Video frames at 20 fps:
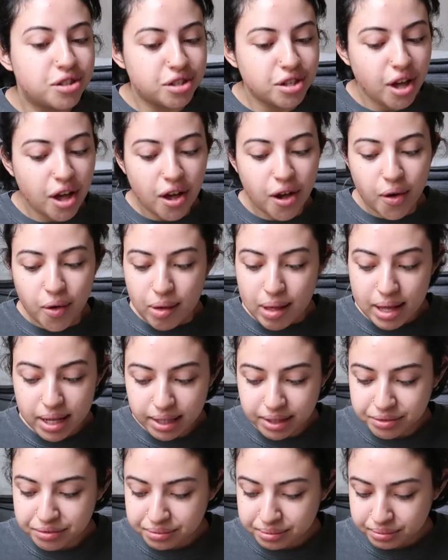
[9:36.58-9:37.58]
So
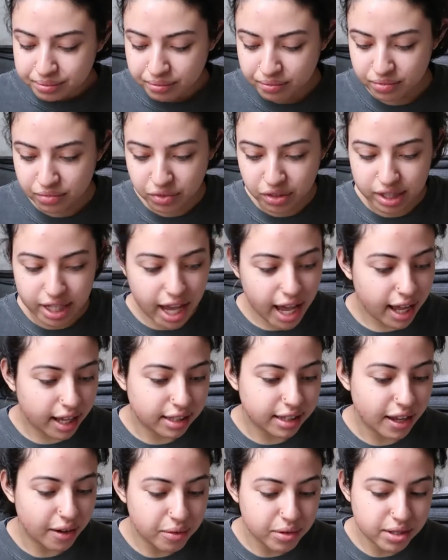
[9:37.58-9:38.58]

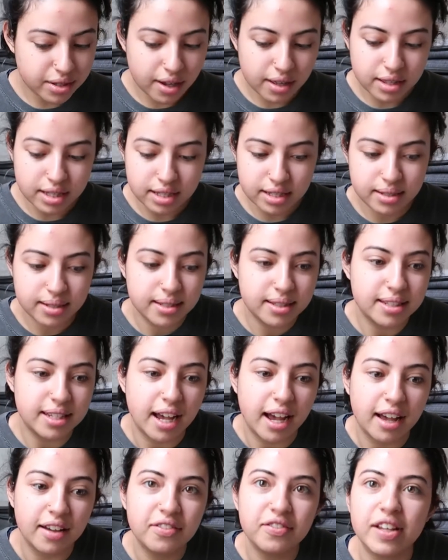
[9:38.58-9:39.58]
yeah, that was all the
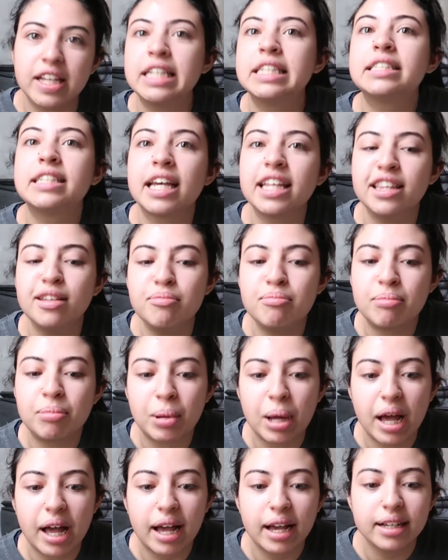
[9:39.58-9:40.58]
stuff inside the
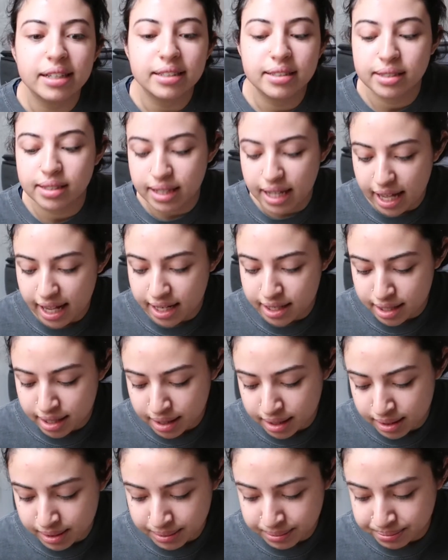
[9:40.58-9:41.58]
box and
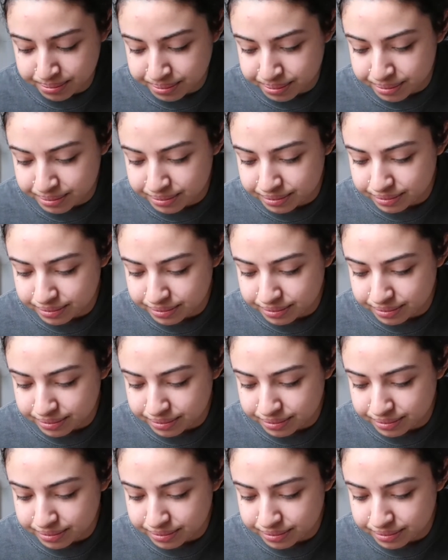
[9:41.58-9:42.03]
um,